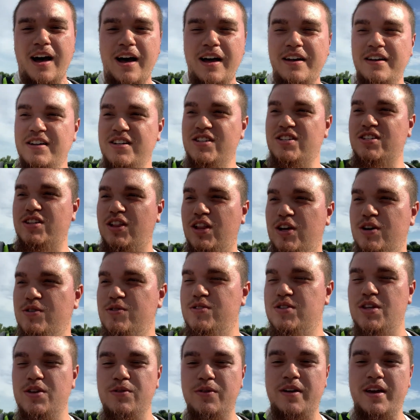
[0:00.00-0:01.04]

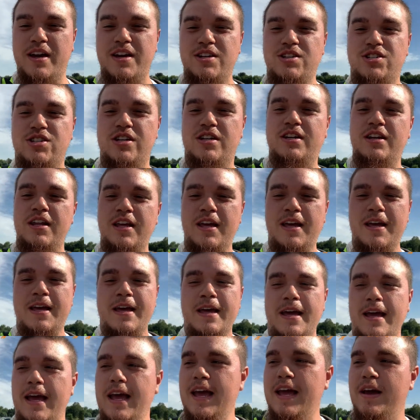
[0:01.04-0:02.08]
undisclosed location
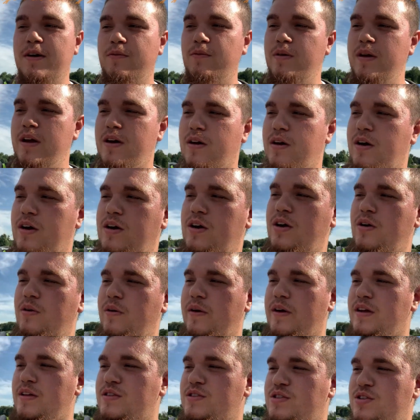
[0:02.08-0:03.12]
and we are
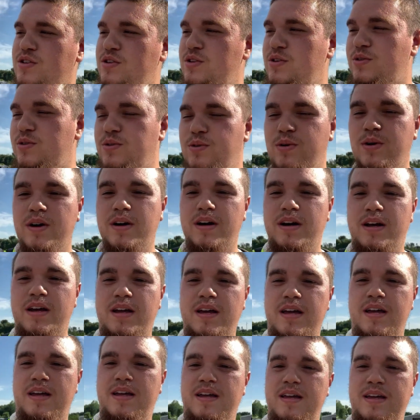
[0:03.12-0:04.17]
going to
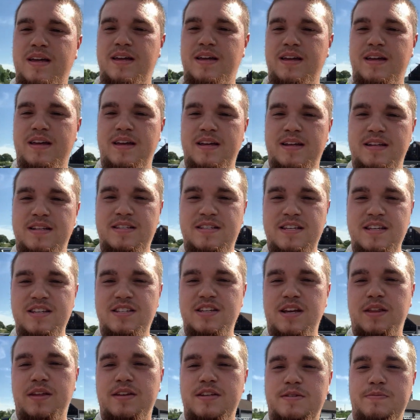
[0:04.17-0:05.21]

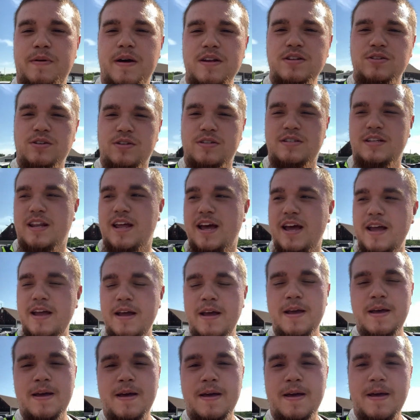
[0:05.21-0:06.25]
see something special
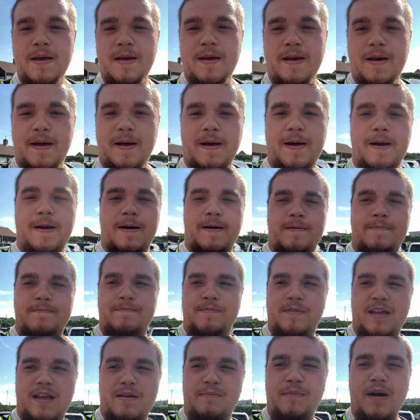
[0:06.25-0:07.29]
today.
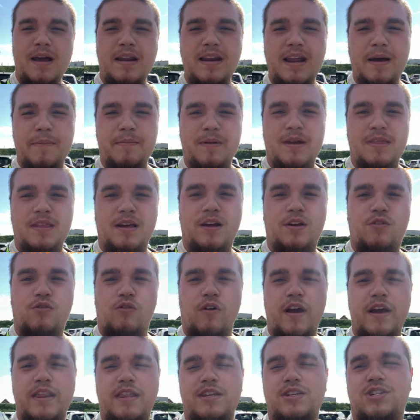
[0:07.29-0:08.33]
Um, it might not be in the
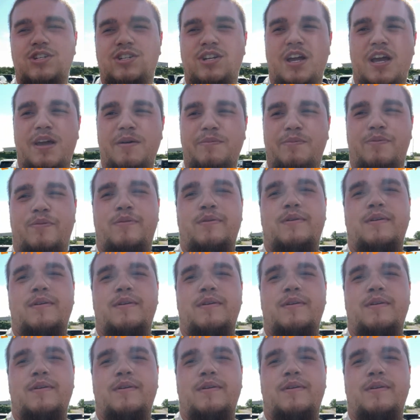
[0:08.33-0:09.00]
greatest shape,